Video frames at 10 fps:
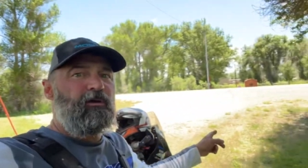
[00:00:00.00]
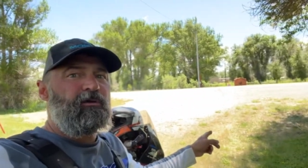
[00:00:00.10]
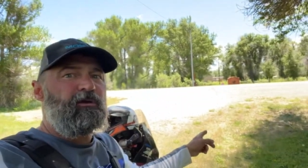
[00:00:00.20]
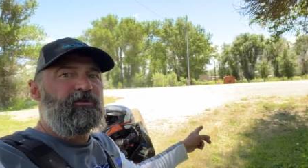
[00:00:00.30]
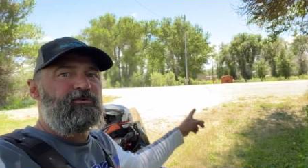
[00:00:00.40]

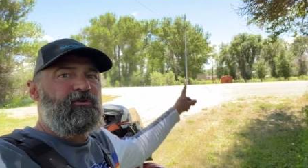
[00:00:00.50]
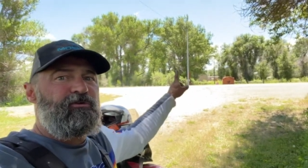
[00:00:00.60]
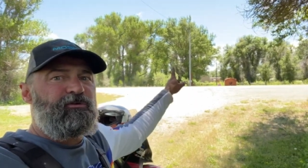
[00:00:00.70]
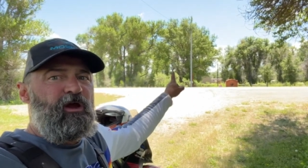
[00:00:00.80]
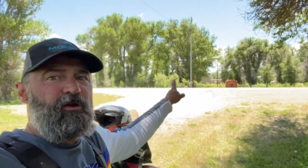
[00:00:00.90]
can you see the
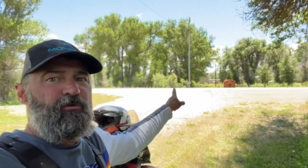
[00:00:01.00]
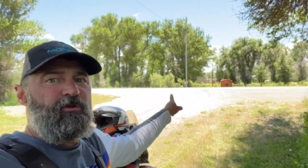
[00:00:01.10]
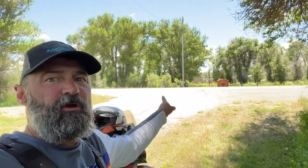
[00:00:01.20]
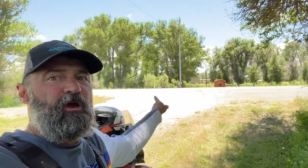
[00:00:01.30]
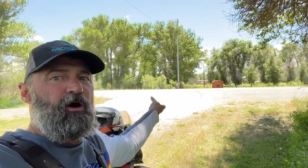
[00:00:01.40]
sign over
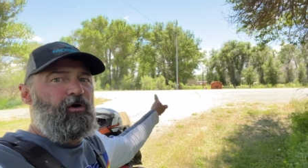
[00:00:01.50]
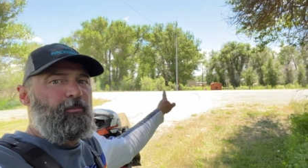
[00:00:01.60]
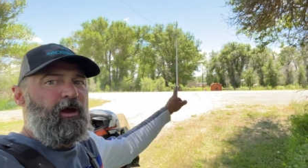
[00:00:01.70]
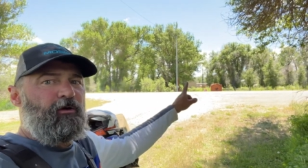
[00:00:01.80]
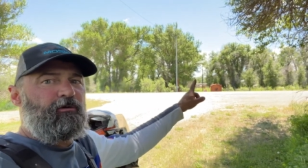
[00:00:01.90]
there? Elk
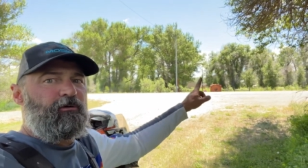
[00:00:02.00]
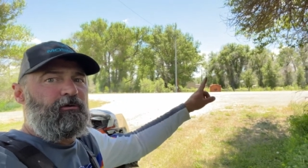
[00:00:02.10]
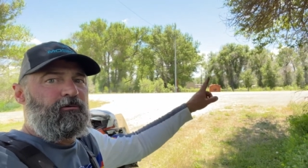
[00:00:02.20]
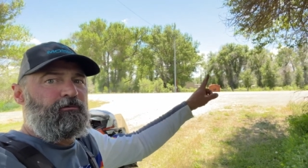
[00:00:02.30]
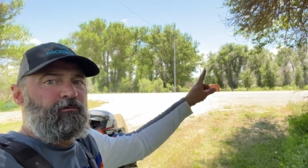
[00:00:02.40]
Mountain.
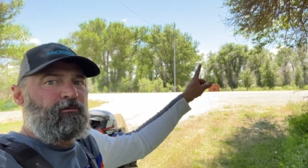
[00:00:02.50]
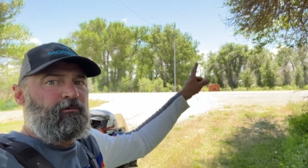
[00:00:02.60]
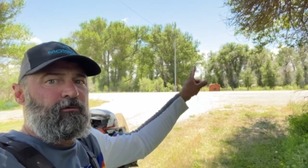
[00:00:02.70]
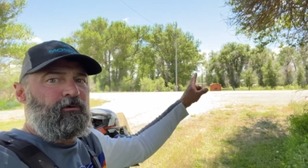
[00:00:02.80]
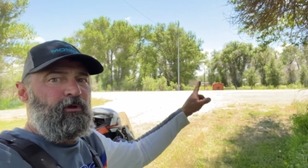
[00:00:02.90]

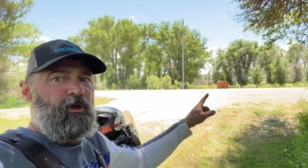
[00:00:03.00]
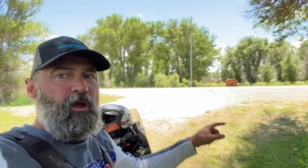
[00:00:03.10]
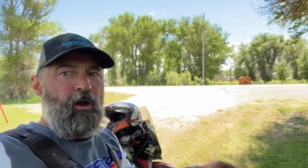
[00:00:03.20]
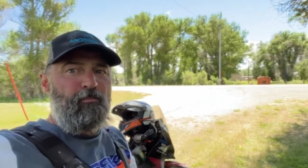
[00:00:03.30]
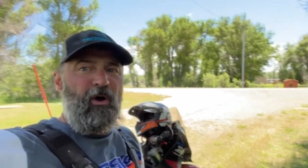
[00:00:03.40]

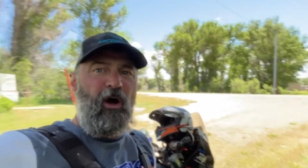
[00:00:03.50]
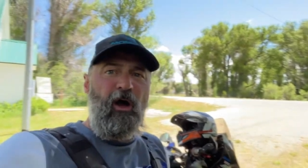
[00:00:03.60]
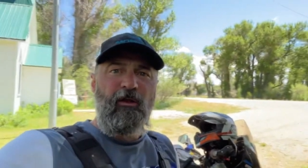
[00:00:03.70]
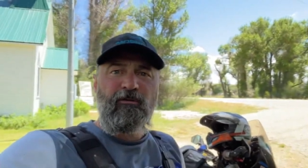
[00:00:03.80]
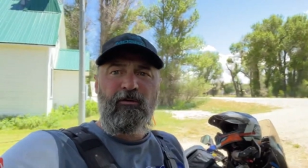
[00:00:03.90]

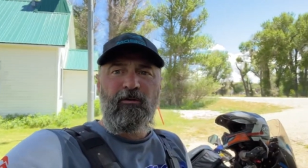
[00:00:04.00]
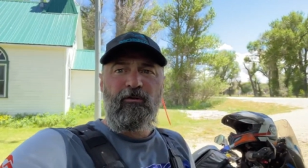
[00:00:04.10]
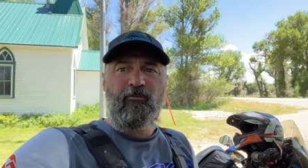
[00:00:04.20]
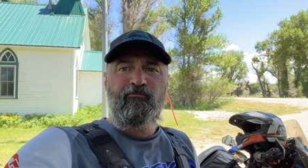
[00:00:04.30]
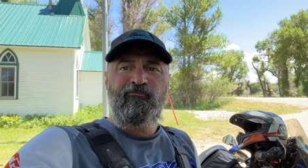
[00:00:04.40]
But
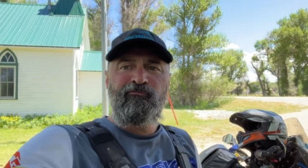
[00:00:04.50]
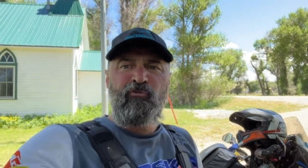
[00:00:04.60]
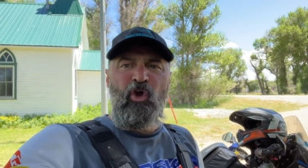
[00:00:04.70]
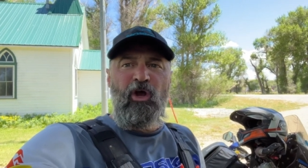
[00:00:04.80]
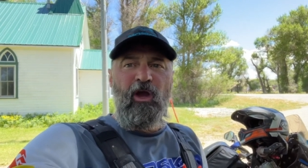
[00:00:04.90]

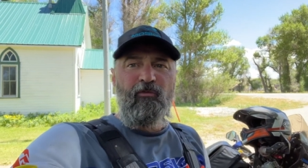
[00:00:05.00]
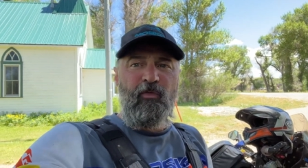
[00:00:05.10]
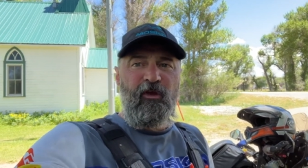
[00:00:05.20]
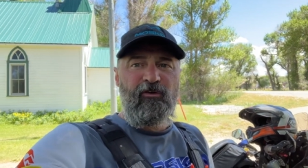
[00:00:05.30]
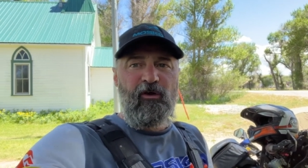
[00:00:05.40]

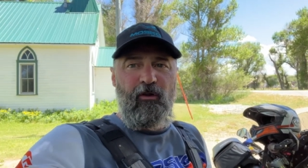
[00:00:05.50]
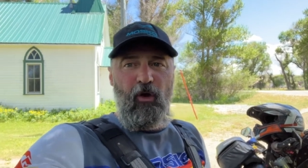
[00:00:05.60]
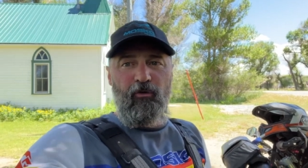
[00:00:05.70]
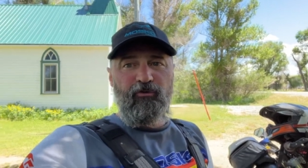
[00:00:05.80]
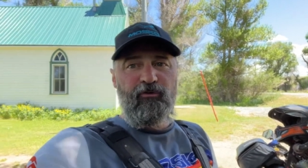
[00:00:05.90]
everything's
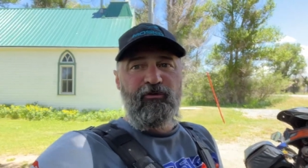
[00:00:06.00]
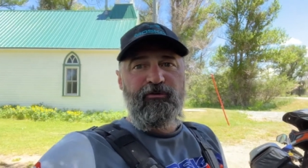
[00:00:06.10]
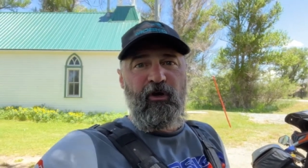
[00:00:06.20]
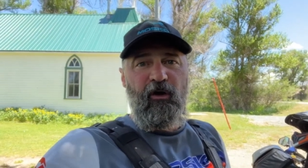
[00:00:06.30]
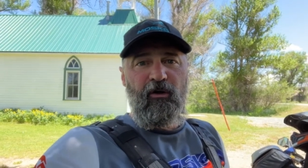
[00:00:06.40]
closed.
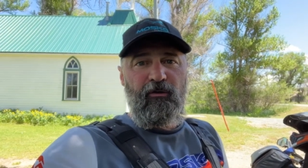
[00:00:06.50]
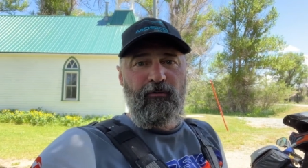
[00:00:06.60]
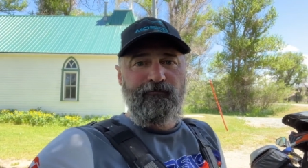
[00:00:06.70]
So